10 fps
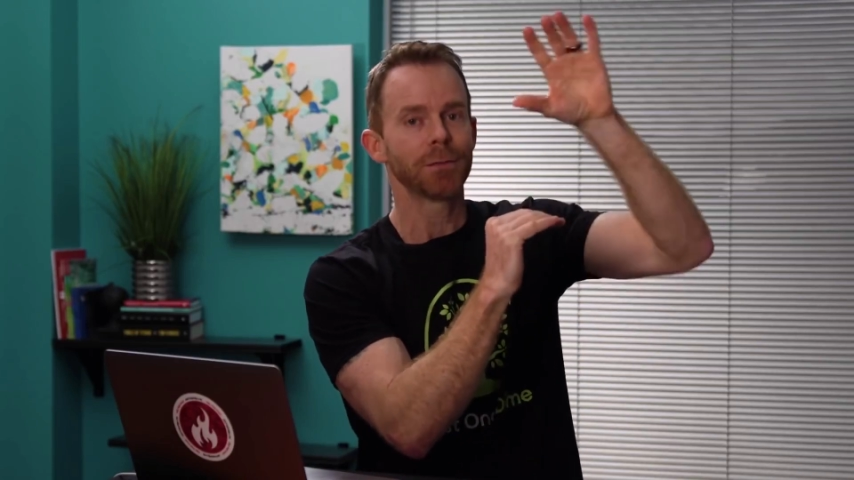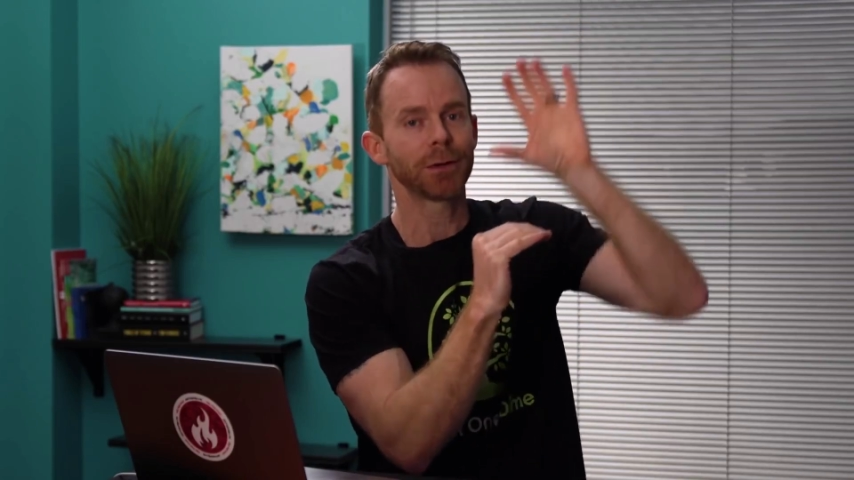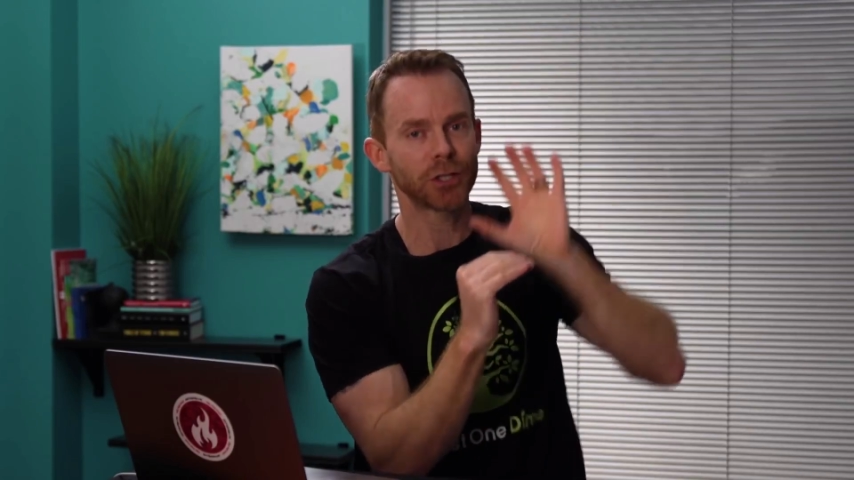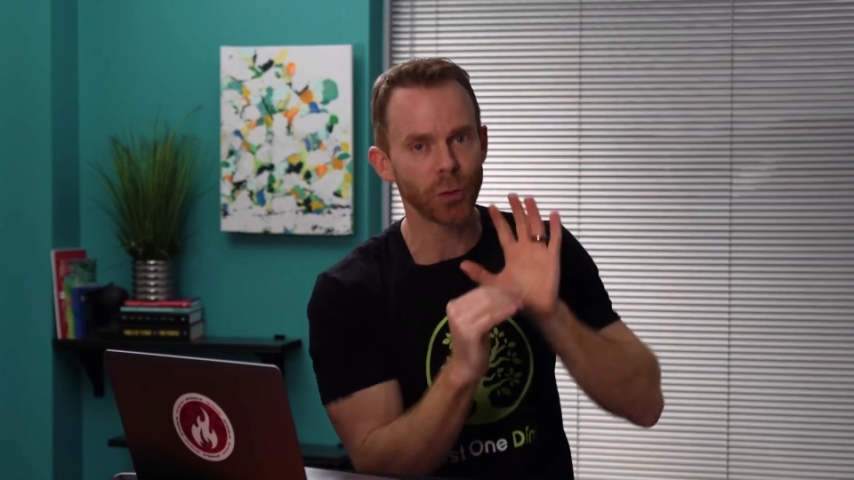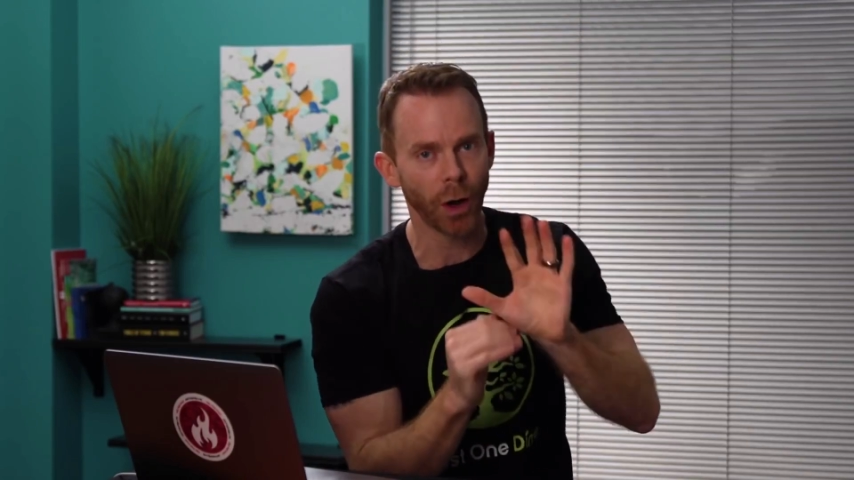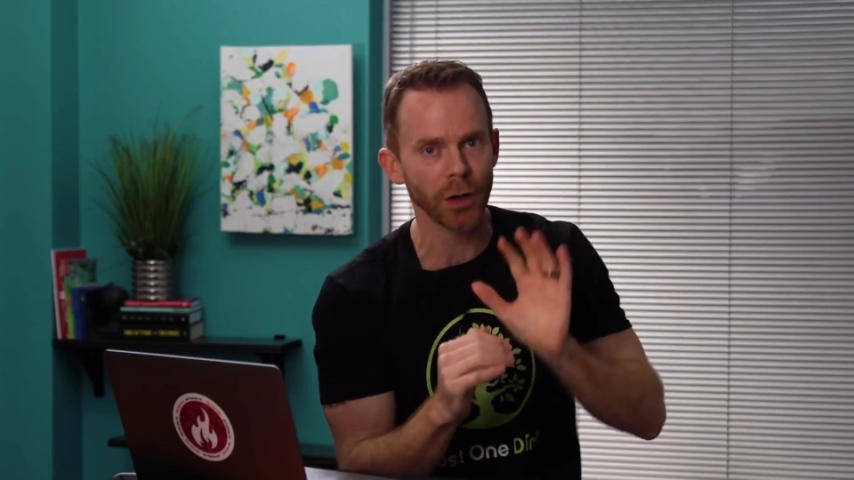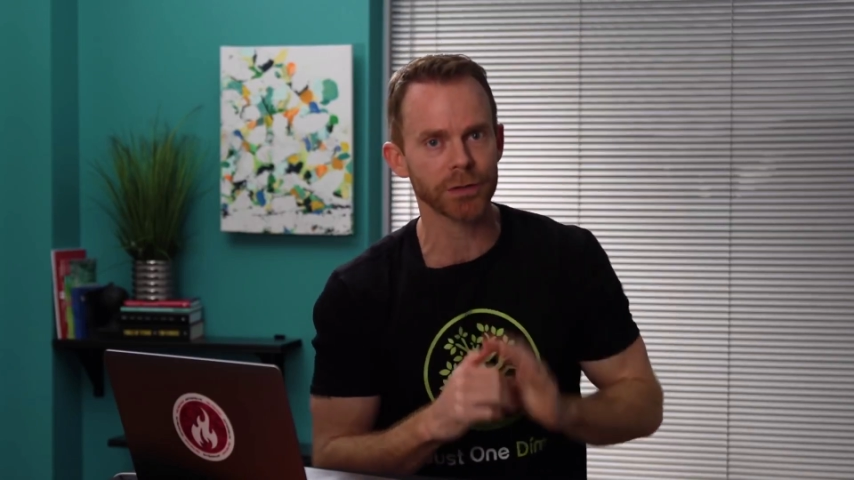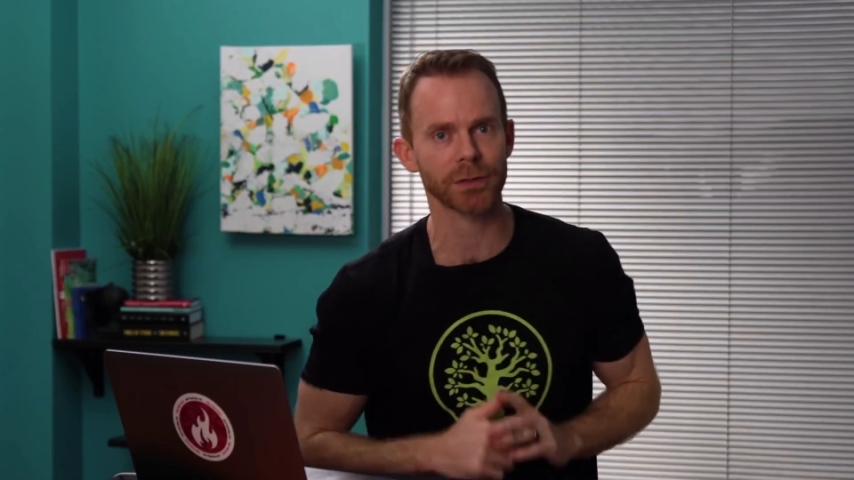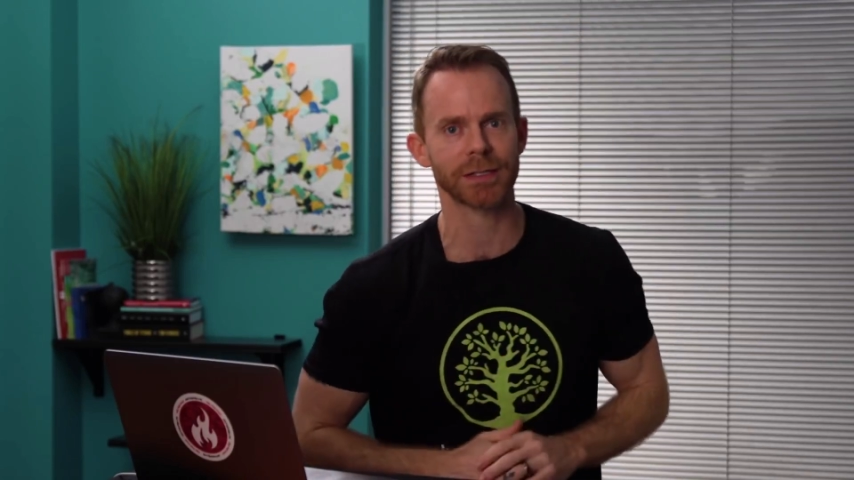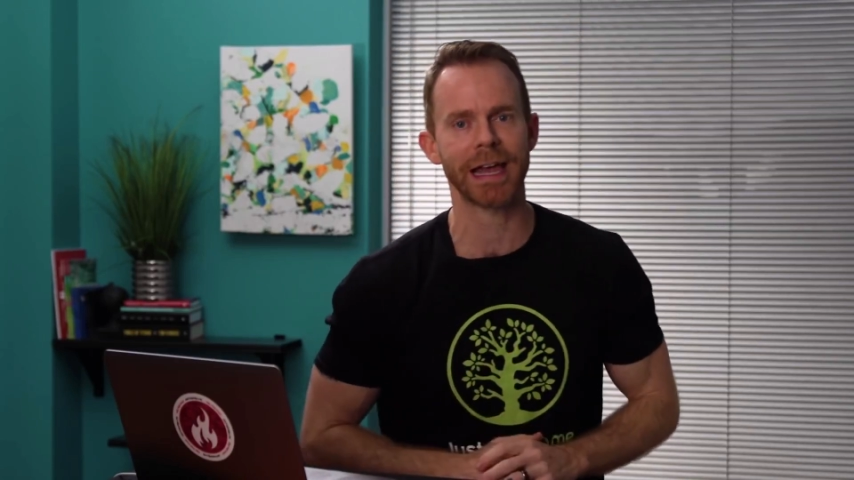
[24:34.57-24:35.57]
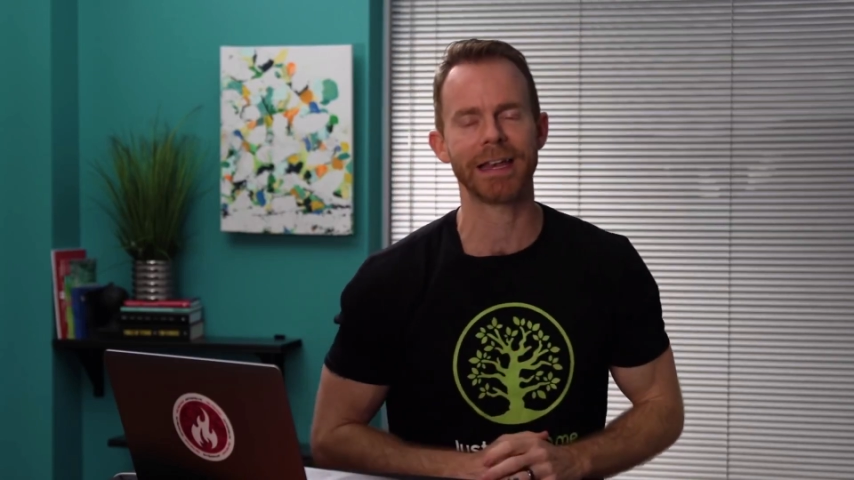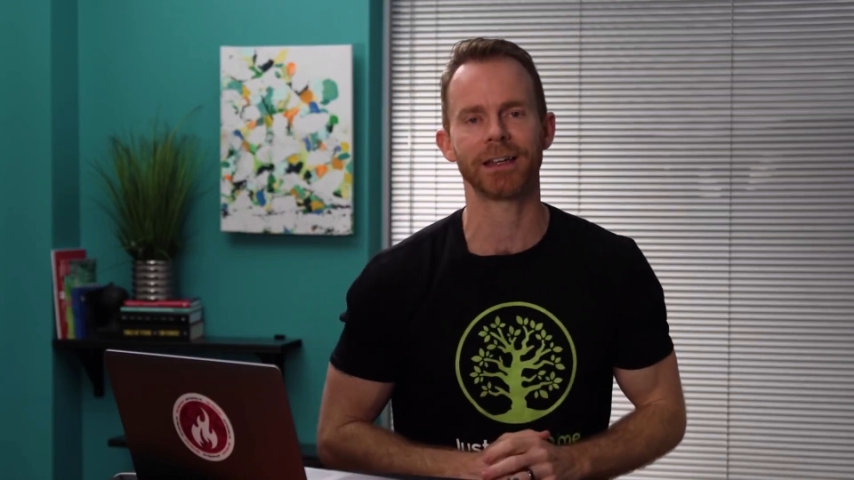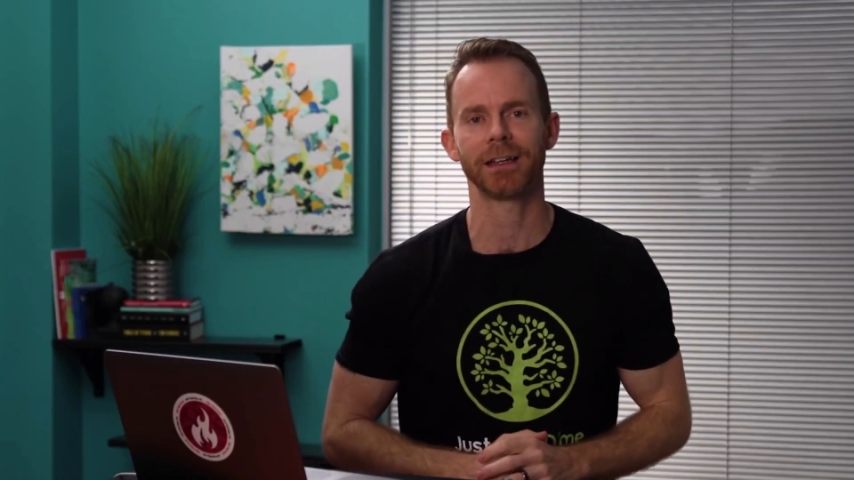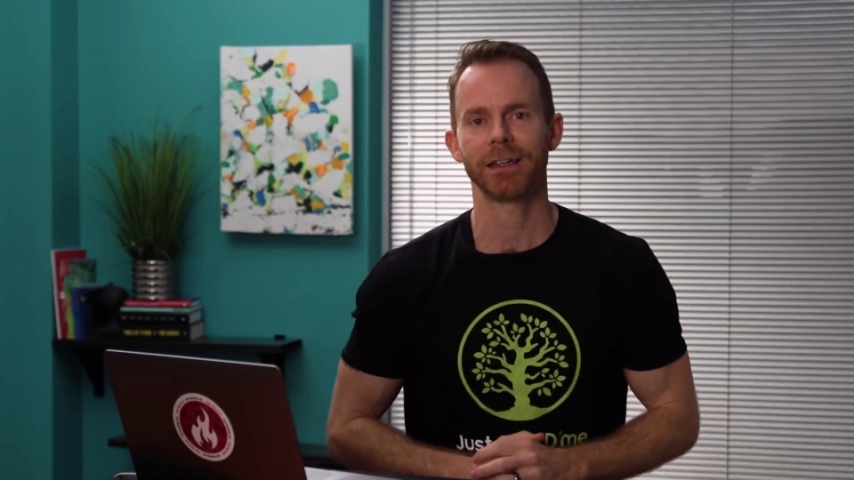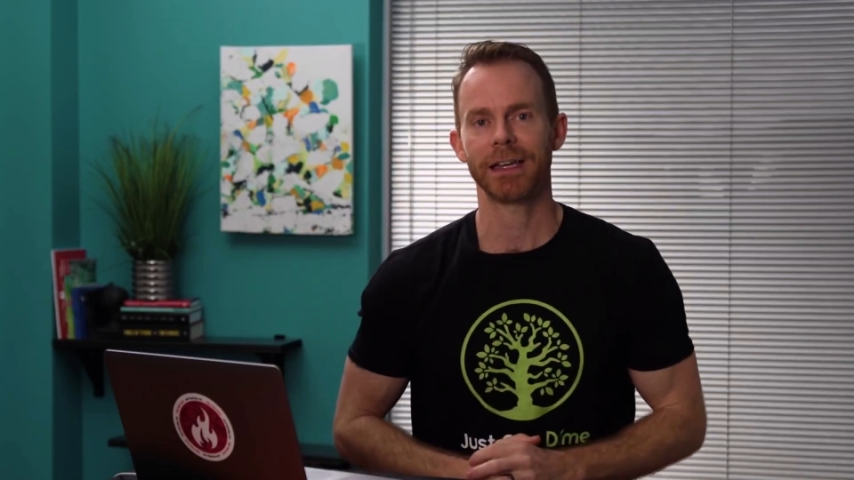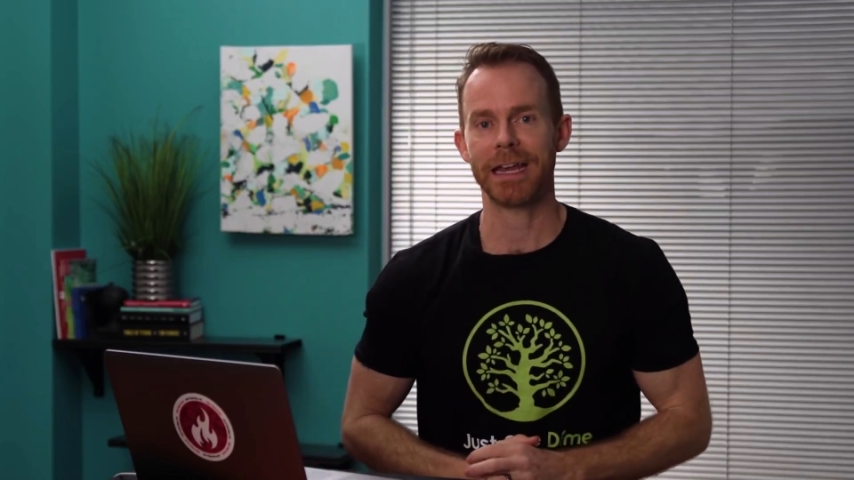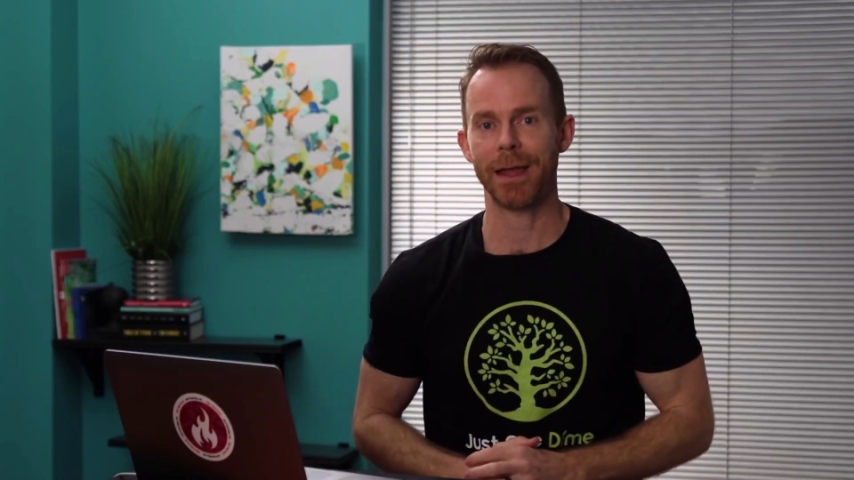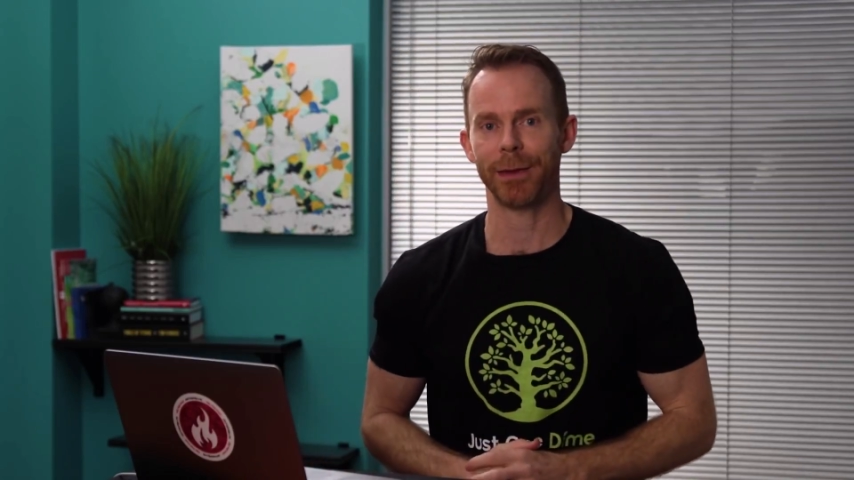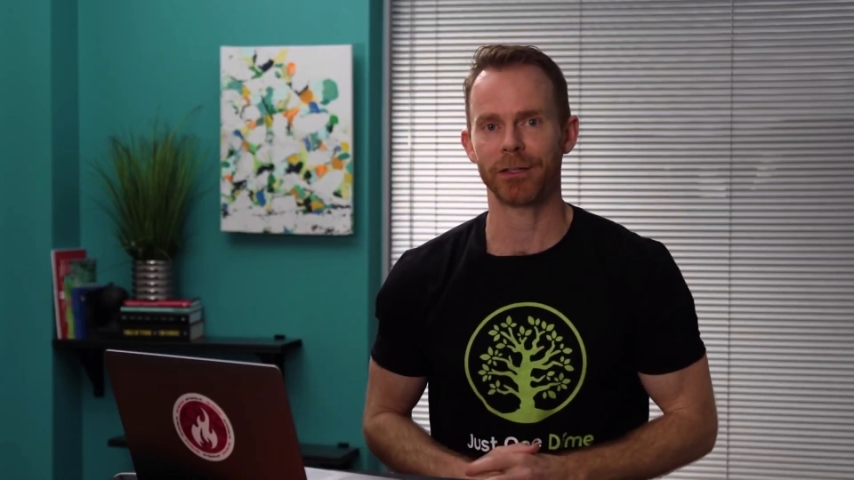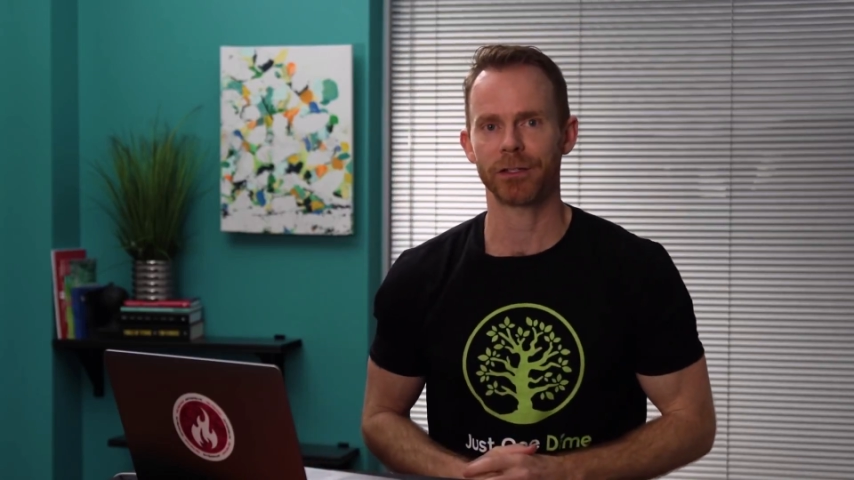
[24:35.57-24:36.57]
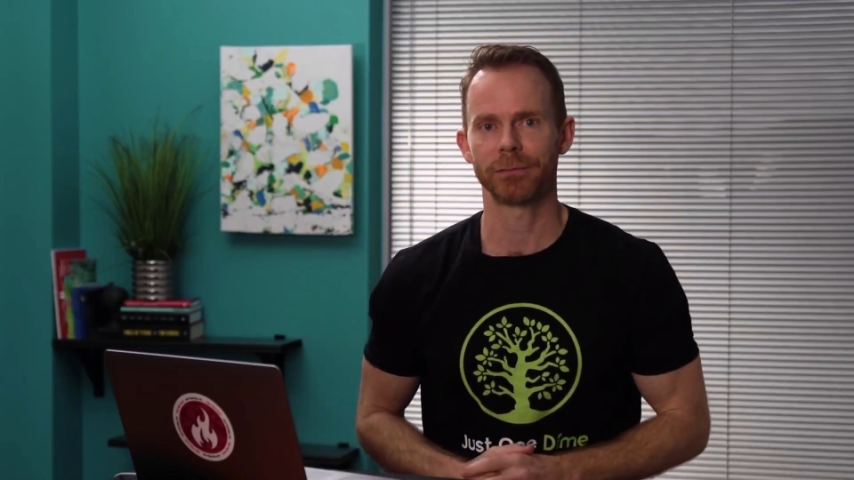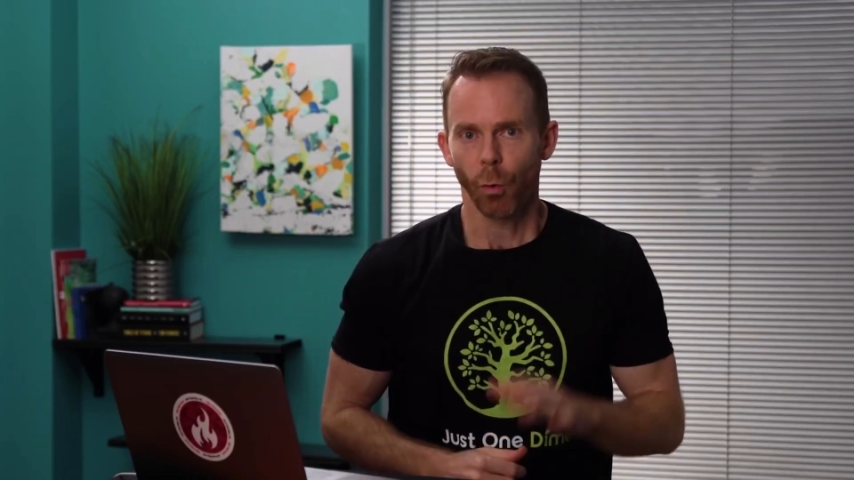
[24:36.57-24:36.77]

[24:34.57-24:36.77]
but you also send an image.